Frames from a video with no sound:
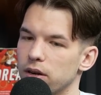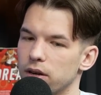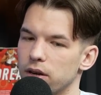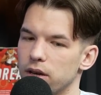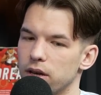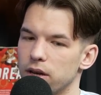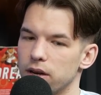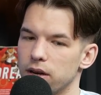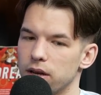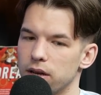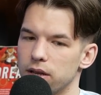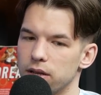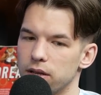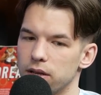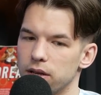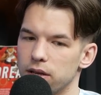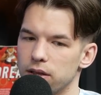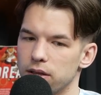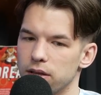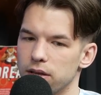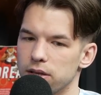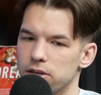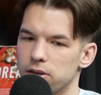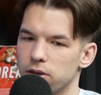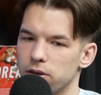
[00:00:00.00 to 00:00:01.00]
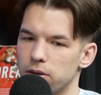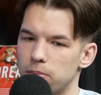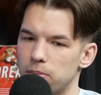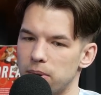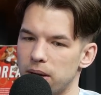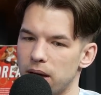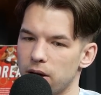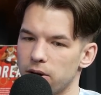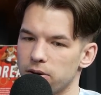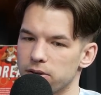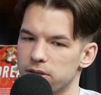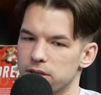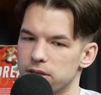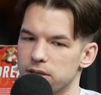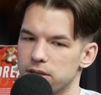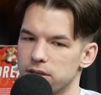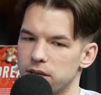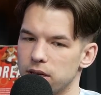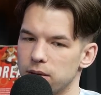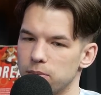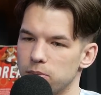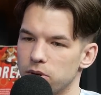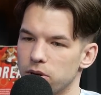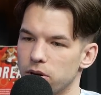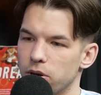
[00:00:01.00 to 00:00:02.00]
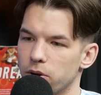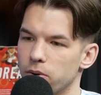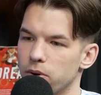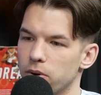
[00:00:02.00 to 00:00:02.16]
in this Olympiacos team.